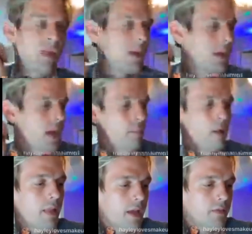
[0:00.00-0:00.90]
dedicated my
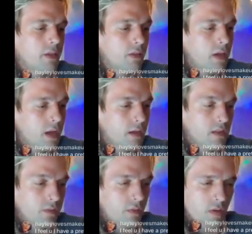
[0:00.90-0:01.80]
life to you
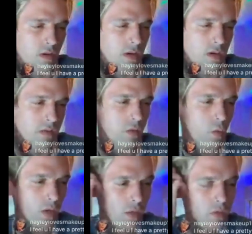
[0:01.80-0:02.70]
guys for
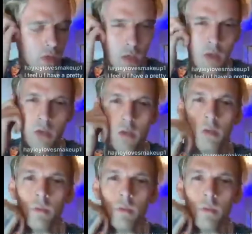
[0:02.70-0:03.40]
23 years.